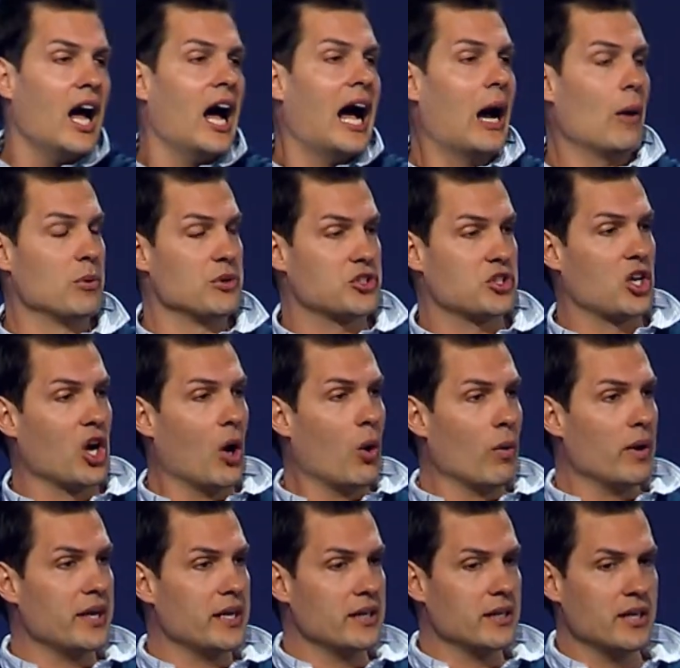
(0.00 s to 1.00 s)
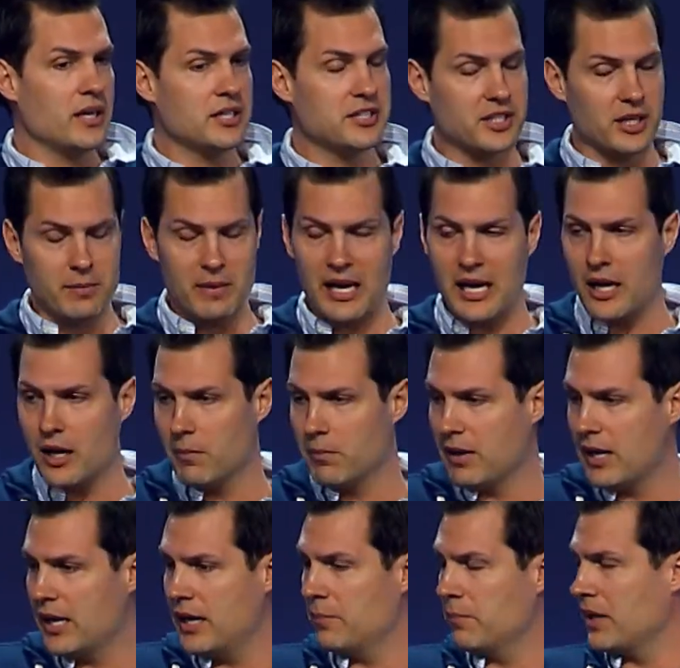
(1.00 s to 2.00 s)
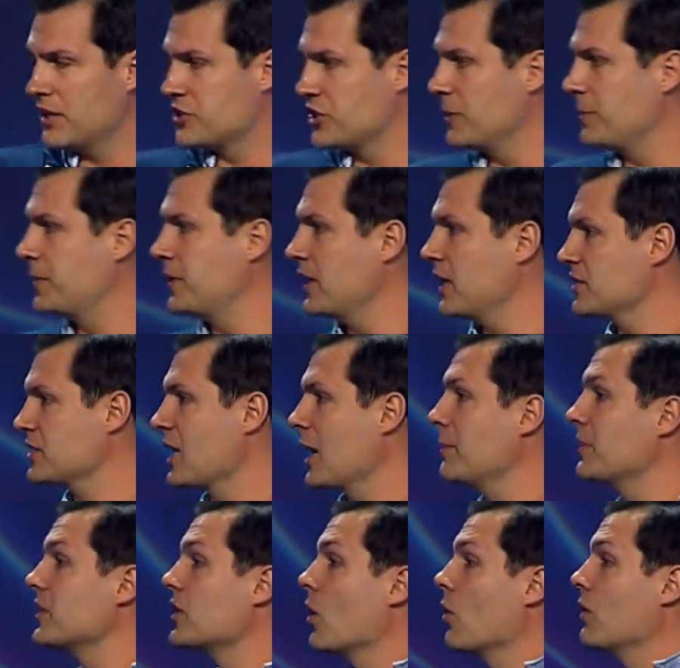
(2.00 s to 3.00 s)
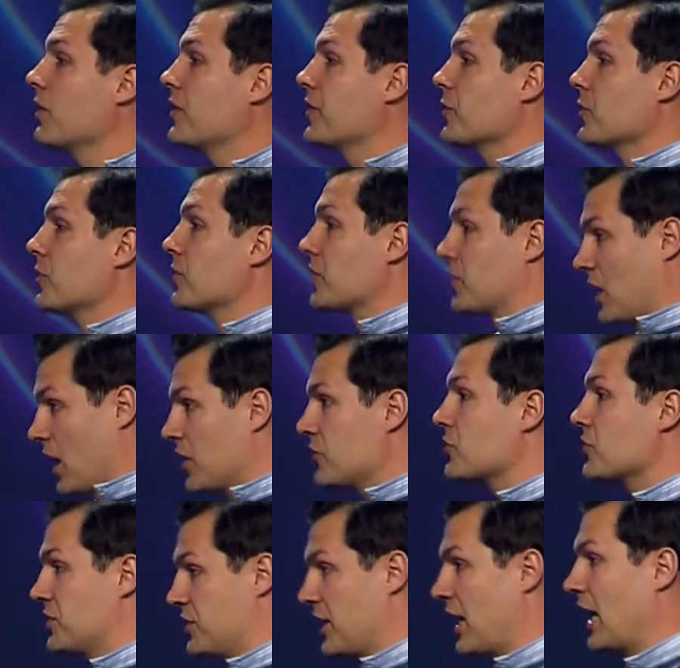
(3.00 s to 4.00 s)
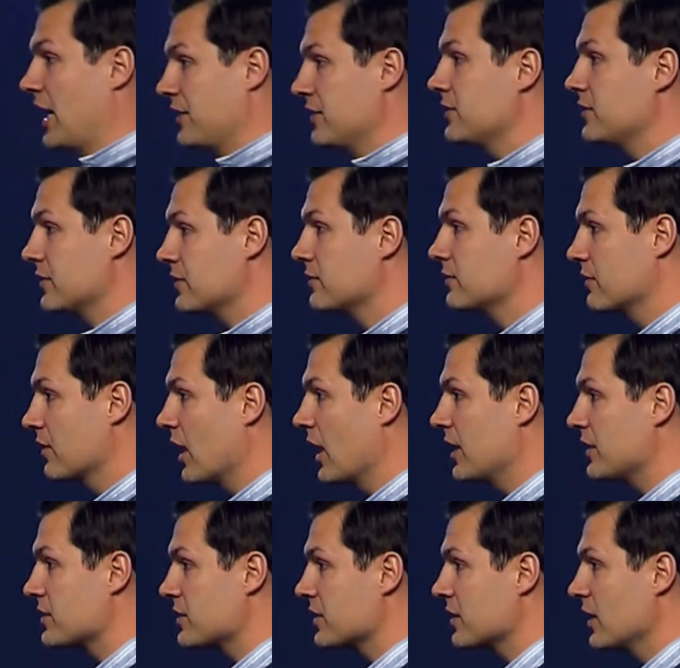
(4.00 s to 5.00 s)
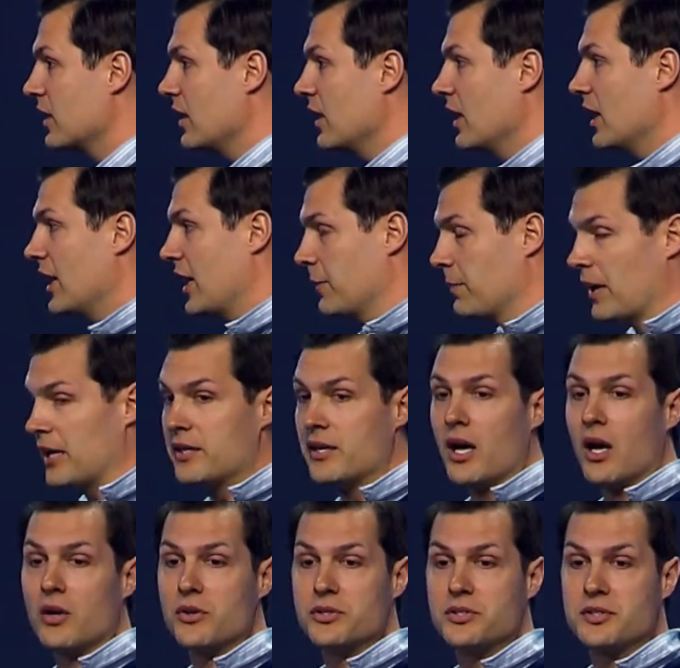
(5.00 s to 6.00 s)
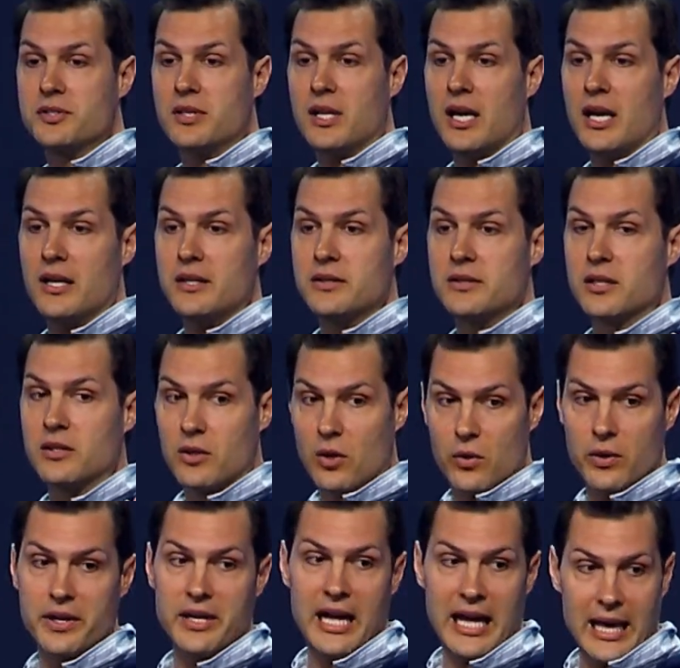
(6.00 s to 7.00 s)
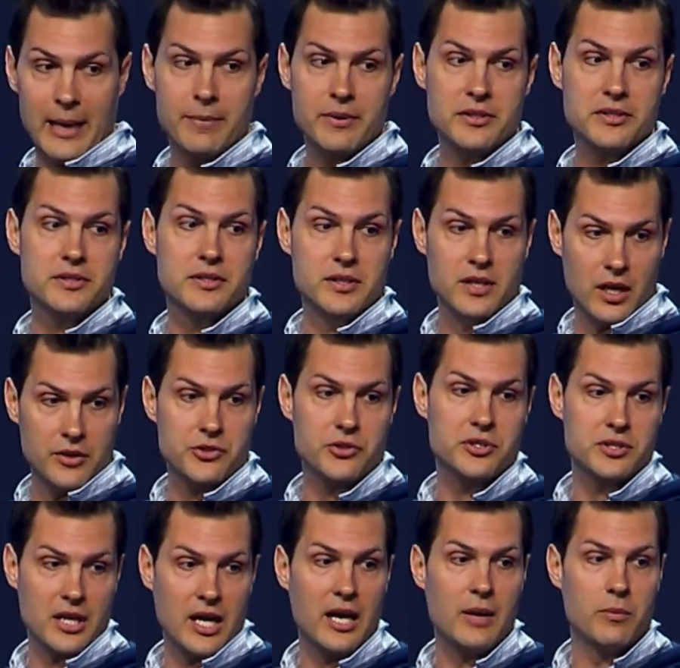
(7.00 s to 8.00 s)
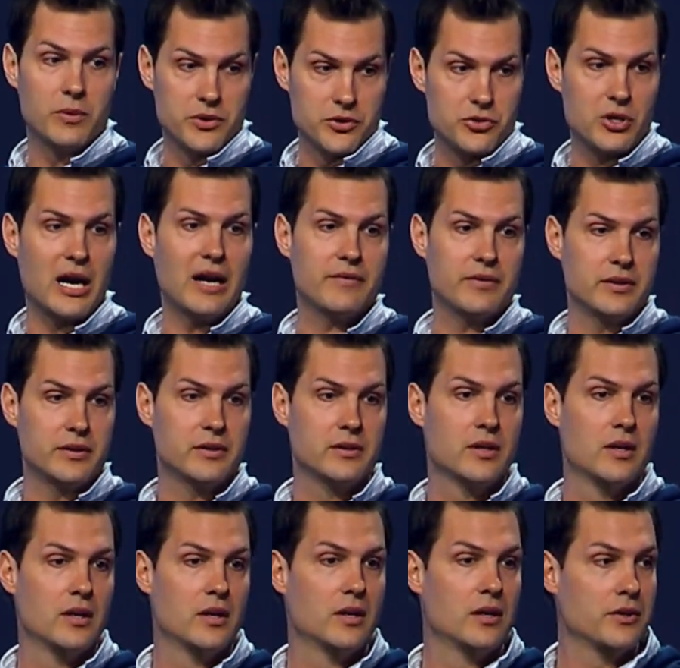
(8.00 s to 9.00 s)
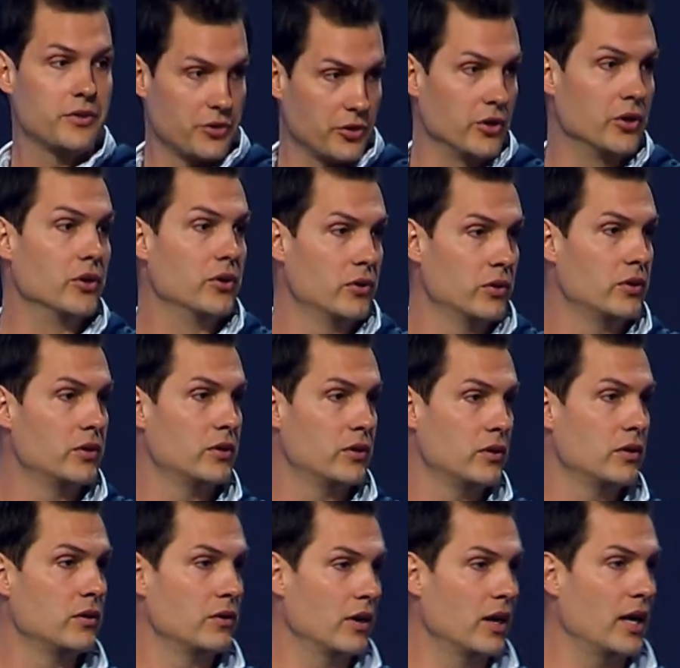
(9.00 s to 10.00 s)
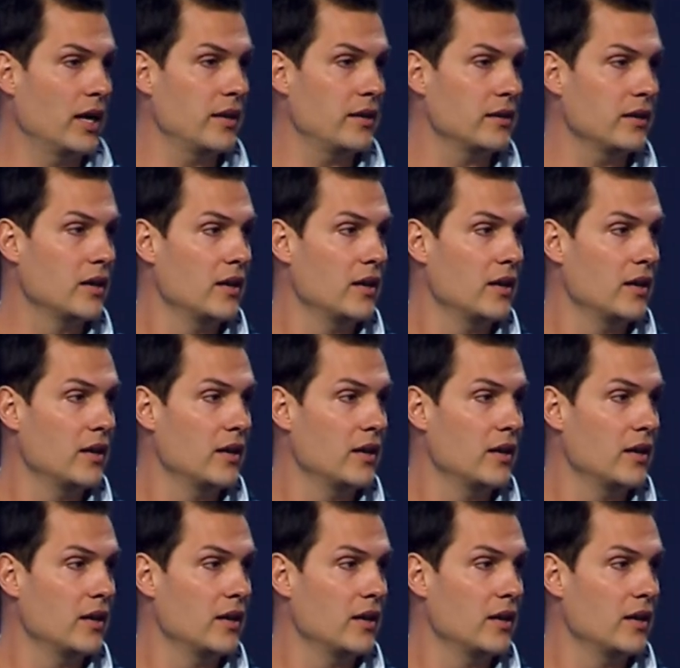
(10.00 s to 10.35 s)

I was going, somehow my, my G P S got me going through the countryside, right? And everybody knows that the Lord inhabits the countryside when you're driving through, right?